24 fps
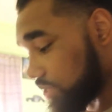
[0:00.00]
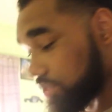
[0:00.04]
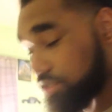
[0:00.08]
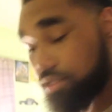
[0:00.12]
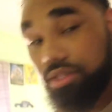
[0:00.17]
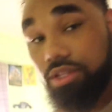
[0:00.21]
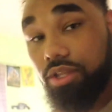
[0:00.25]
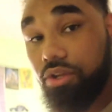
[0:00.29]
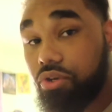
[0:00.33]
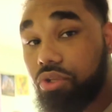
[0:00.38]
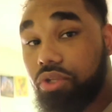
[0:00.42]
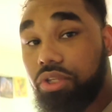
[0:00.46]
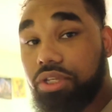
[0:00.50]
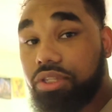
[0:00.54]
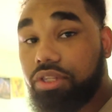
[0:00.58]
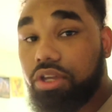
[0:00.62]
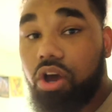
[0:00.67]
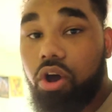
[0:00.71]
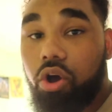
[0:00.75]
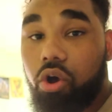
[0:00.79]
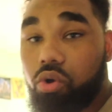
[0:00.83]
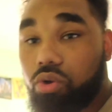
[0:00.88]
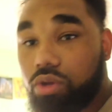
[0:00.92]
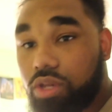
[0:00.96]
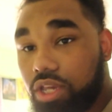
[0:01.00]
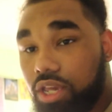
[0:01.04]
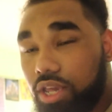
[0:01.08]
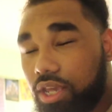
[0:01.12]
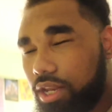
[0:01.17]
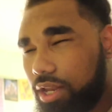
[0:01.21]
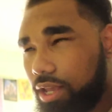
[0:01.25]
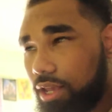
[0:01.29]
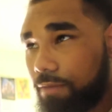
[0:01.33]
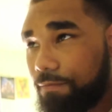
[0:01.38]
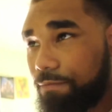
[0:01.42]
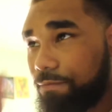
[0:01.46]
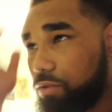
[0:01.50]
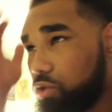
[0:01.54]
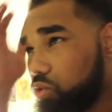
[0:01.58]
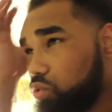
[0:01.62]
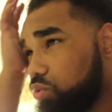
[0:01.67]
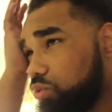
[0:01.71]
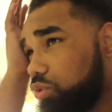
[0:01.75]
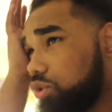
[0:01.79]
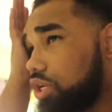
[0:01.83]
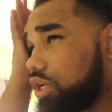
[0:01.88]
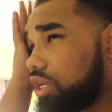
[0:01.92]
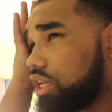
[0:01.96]
It's literally the whole kit. If you
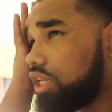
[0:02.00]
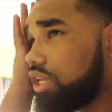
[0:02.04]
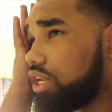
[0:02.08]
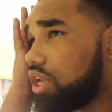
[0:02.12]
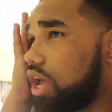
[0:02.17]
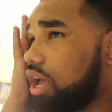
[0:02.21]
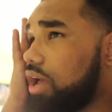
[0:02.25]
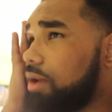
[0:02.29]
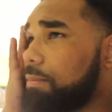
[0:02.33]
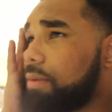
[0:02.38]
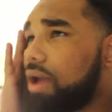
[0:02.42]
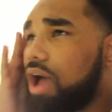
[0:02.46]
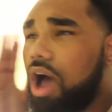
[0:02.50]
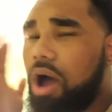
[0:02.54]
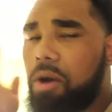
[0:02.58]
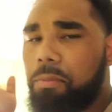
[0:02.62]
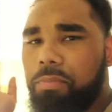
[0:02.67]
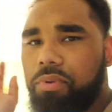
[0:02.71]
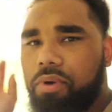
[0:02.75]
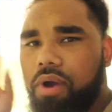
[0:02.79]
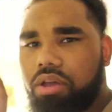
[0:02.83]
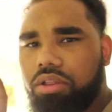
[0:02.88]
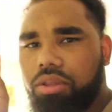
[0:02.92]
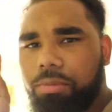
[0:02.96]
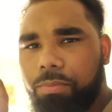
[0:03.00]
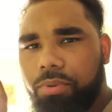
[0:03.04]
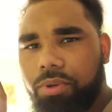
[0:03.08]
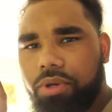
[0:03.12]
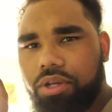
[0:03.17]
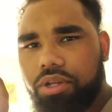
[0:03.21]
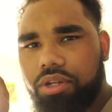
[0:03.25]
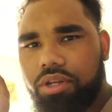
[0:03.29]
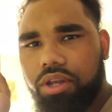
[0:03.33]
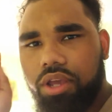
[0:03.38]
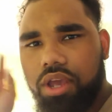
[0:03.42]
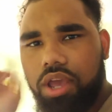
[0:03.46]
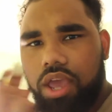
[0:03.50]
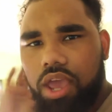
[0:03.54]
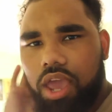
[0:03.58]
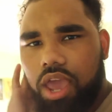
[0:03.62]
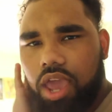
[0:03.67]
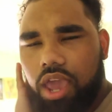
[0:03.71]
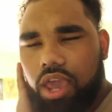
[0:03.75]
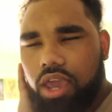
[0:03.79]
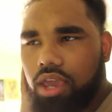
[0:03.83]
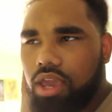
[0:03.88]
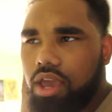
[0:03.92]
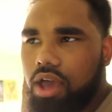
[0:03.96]
look it up, I'll probably put
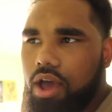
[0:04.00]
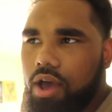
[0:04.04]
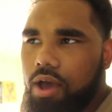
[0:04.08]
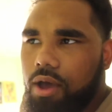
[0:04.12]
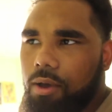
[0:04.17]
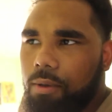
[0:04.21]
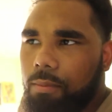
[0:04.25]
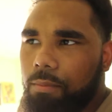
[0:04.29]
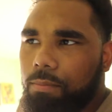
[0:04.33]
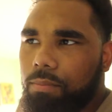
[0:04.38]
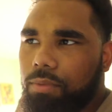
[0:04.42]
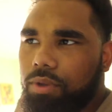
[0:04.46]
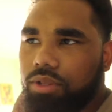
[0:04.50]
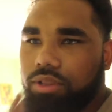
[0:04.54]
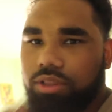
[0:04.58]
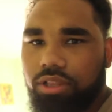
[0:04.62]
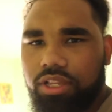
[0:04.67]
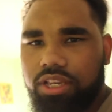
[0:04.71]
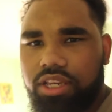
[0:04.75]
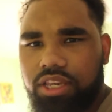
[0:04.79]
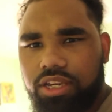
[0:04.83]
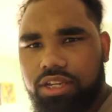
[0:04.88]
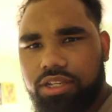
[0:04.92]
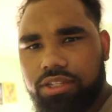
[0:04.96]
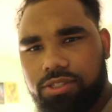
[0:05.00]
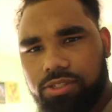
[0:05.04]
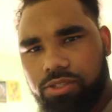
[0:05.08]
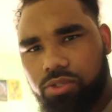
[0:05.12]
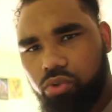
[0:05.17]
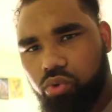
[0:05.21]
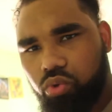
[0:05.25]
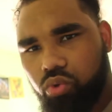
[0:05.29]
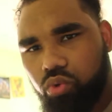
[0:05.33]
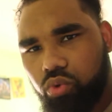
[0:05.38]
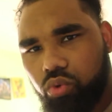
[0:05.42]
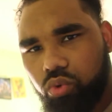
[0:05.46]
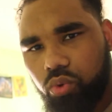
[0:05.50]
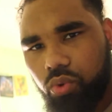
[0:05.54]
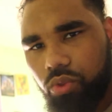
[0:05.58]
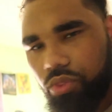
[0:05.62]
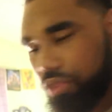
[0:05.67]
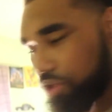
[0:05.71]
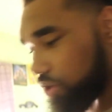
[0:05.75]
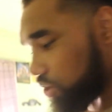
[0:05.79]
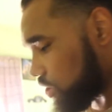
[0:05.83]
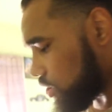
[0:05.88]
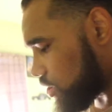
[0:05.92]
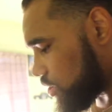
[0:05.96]
a link to
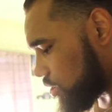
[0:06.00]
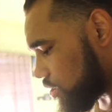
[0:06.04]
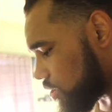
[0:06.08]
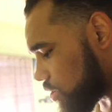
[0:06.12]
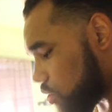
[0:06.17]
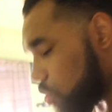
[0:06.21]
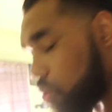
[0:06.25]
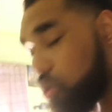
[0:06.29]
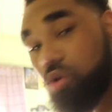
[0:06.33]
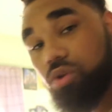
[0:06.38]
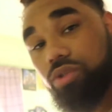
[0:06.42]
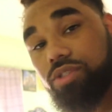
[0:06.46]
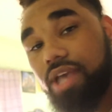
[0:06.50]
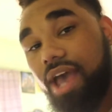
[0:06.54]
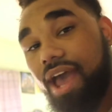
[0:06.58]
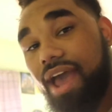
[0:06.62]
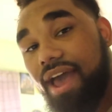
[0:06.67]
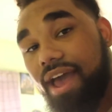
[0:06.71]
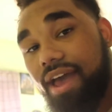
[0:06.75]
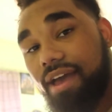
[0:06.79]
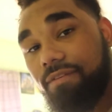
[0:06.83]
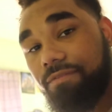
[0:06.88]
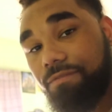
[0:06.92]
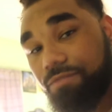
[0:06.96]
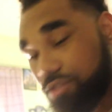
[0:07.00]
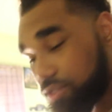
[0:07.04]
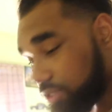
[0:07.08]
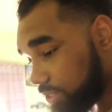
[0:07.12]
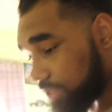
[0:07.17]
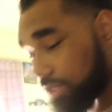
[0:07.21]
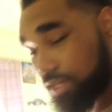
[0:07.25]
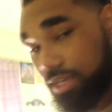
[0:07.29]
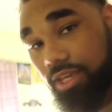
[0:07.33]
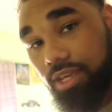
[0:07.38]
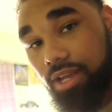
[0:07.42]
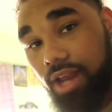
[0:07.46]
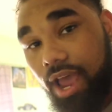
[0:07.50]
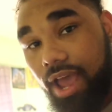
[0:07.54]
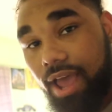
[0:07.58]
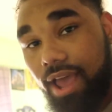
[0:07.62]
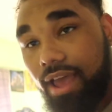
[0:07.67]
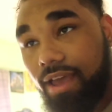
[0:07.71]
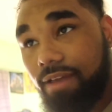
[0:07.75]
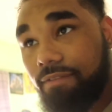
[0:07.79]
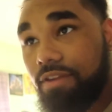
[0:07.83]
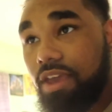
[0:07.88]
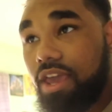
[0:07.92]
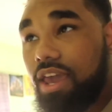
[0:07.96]
the coils I have, to the kit I
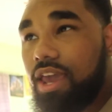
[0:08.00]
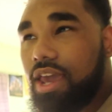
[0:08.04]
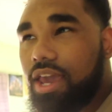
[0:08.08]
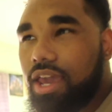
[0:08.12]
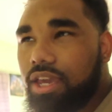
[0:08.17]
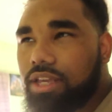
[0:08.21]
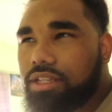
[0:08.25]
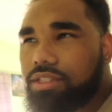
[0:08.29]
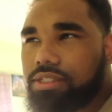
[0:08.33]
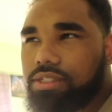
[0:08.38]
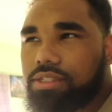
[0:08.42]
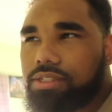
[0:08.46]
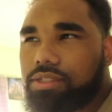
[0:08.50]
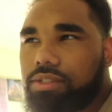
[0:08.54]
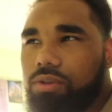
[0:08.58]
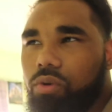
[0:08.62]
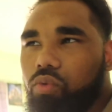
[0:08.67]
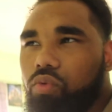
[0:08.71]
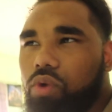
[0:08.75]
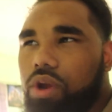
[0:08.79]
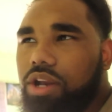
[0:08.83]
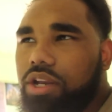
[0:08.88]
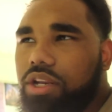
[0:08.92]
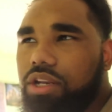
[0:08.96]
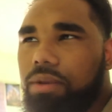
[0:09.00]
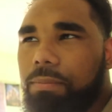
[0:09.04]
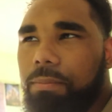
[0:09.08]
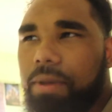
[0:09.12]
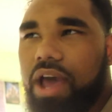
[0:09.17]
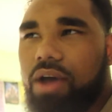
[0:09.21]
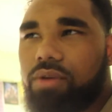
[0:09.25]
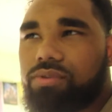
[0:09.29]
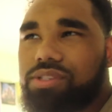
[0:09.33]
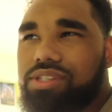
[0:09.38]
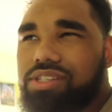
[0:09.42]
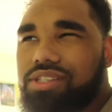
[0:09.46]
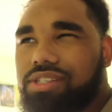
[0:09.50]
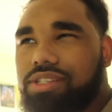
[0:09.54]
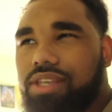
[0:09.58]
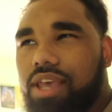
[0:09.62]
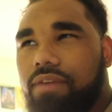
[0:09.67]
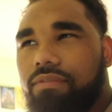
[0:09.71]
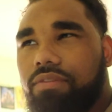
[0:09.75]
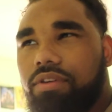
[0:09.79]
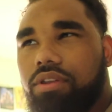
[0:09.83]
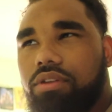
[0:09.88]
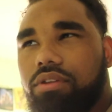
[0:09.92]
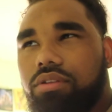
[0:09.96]
have. It's running about
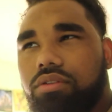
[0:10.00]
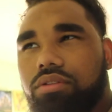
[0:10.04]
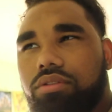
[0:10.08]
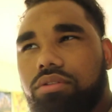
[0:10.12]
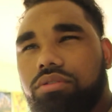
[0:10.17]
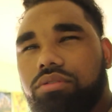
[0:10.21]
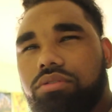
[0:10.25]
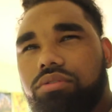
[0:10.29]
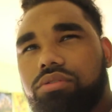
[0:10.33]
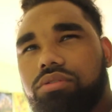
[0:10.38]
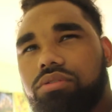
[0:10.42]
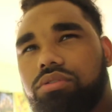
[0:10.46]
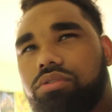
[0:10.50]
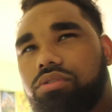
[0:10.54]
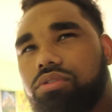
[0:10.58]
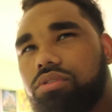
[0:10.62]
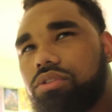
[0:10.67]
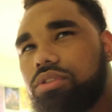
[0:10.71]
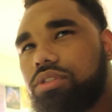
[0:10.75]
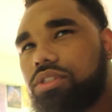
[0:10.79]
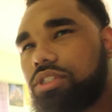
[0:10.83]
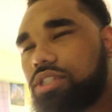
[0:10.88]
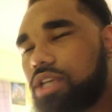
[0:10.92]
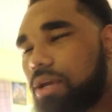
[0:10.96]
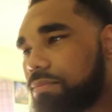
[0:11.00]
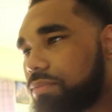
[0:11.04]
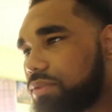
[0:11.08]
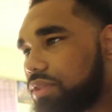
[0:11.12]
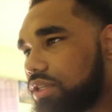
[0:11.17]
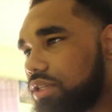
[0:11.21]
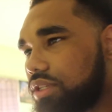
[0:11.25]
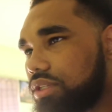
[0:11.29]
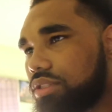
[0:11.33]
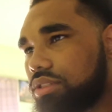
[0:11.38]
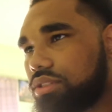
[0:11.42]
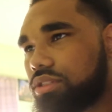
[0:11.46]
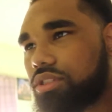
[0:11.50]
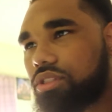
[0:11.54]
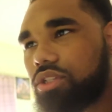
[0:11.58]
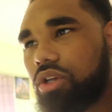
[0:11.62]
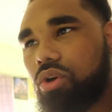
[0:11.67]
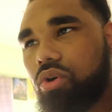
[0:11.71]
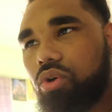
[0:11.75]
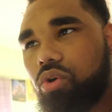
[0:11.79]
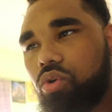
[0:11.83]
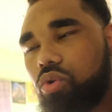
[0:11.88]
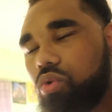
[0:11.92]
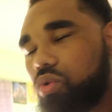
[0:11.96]
$7 something,
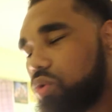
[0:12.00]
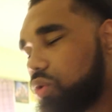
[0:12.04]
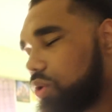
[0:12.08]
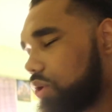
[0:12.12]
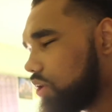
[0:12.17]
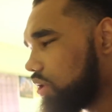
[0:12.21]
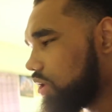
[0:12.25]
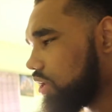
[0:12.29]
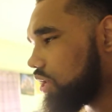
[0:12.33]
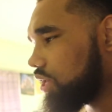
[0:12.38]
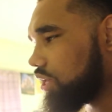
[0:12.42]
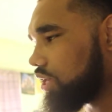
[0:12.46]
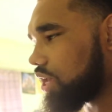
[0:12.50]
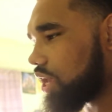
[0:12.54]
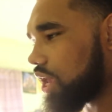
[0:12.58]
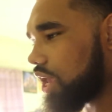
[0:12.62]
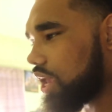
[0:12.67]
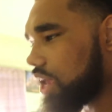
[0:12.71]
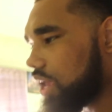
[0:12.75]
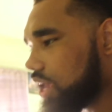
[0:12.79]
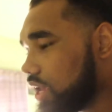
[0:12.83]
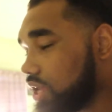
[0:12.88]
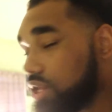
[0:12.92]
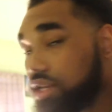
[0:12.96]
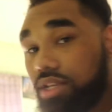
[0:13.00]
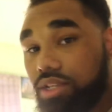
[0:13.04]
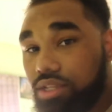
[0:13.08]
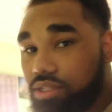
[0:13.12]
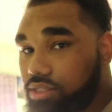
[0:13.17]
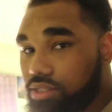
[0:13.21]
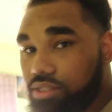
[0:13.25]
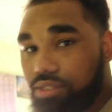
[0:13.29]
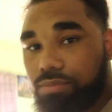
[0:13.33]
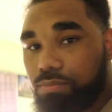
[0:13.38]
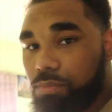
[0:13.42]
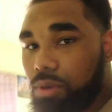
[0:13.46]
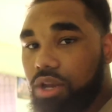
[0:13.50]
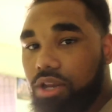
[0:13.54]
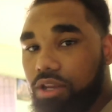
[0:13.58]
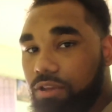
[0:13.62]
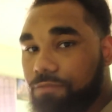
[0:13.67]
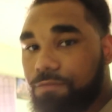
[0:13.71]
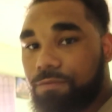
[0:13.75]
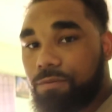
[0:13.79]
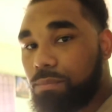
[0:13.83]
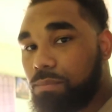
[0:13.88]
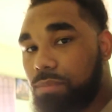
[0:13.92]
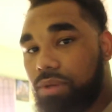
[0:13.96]
so Yeah, and this is money
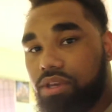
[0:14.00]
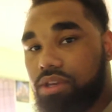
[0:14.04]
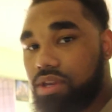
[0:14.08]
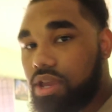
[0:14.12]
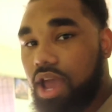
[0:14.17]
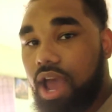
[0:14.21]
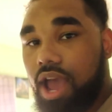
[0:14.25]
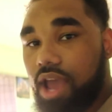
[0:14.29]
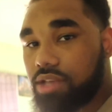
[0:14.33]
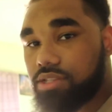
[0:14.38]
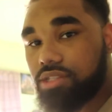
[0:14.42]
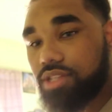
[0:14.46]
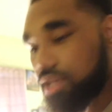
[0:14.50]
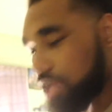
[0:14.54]
from me, guys.